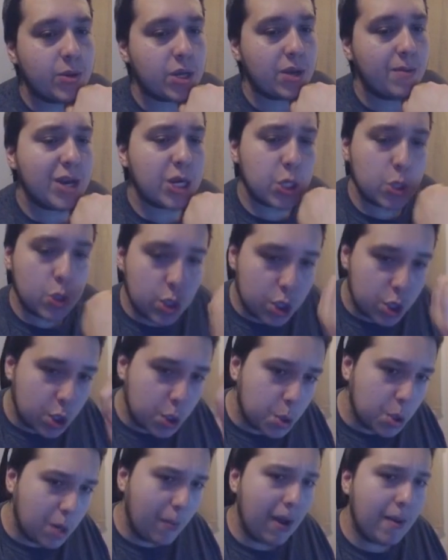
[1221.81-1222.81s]
So make sure you
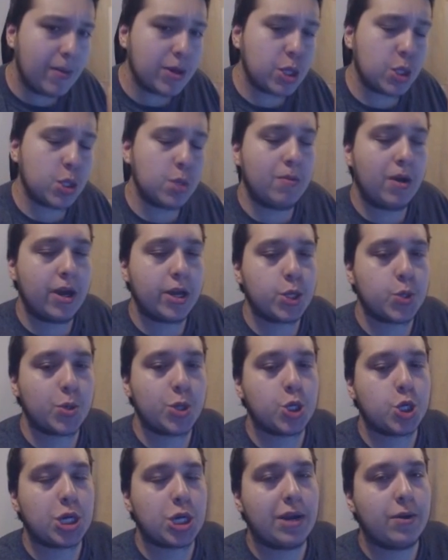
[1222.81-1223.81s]
drop by my
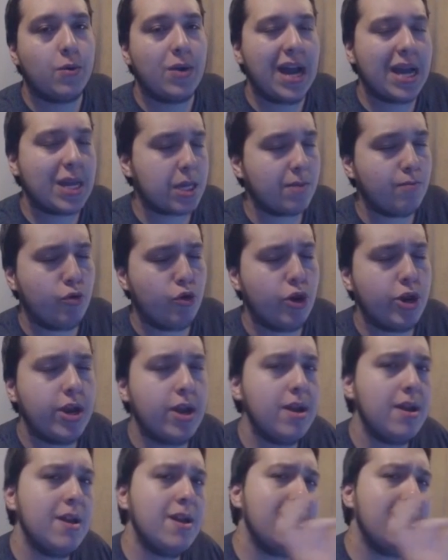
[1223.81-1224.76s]
Twitch channel at some point.